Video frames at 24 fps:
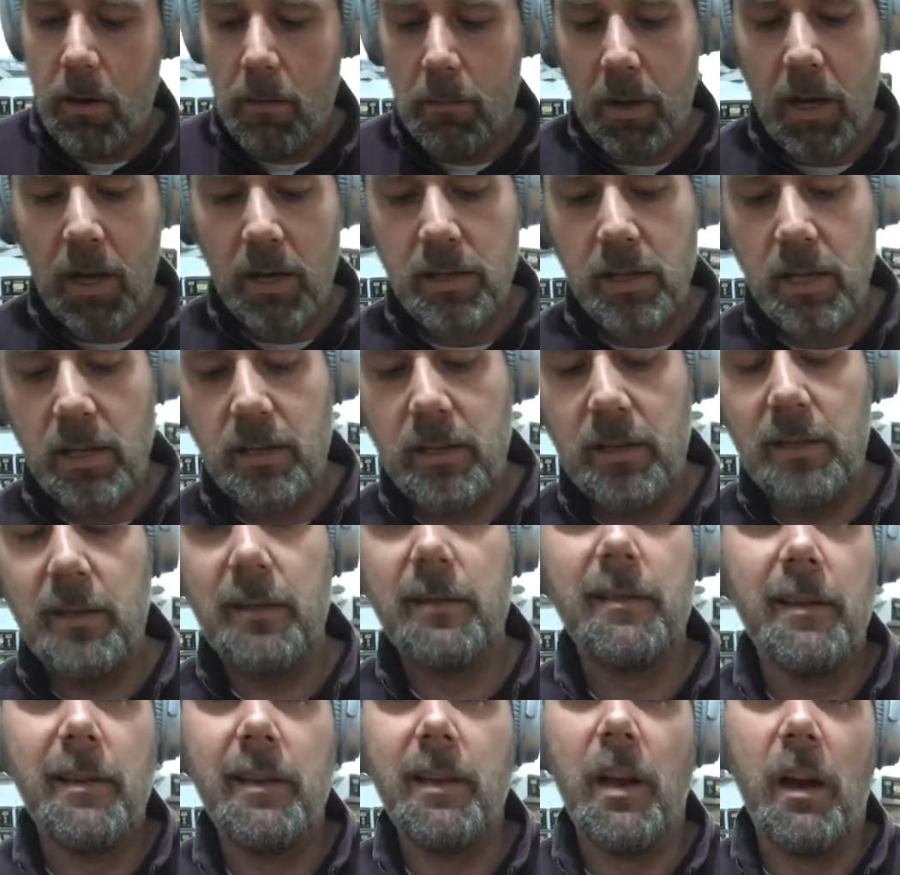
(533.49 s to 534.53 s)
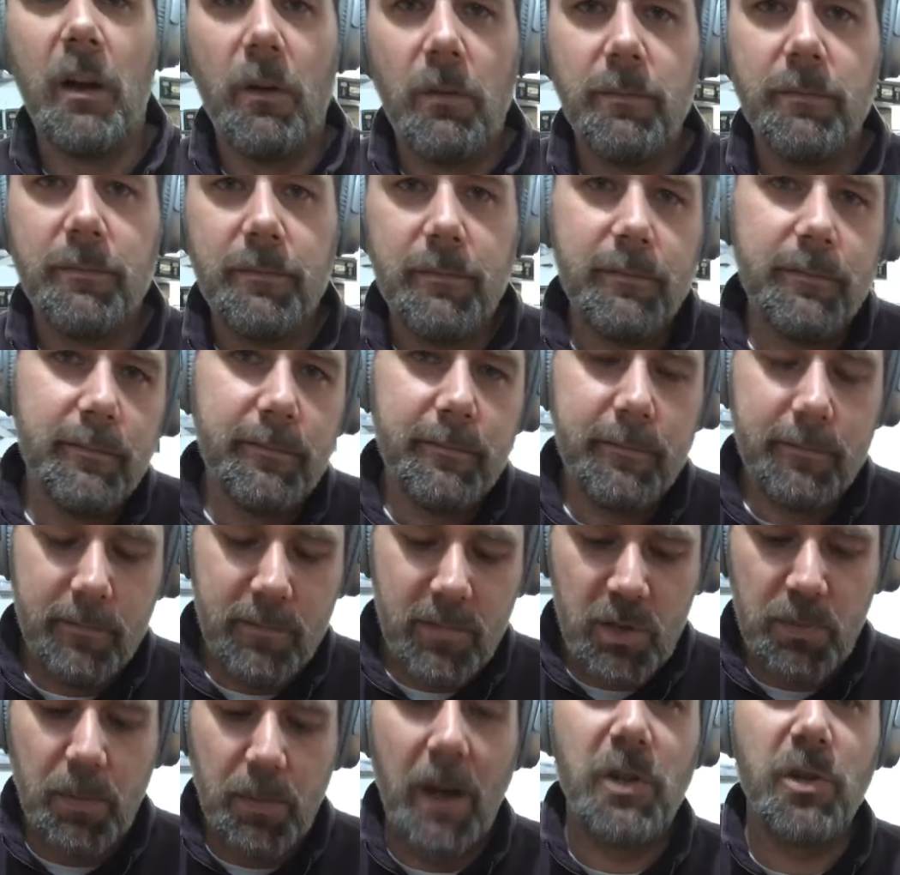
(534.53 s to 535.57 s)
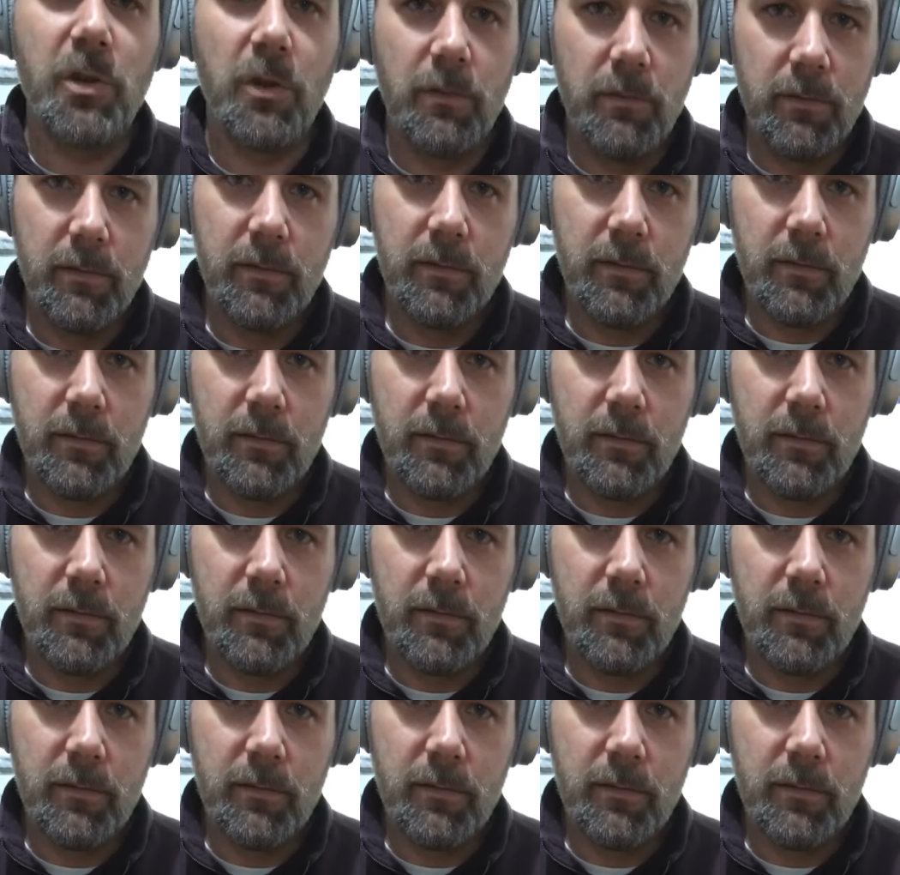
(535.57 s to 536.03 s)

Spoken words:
because it's, you know, special.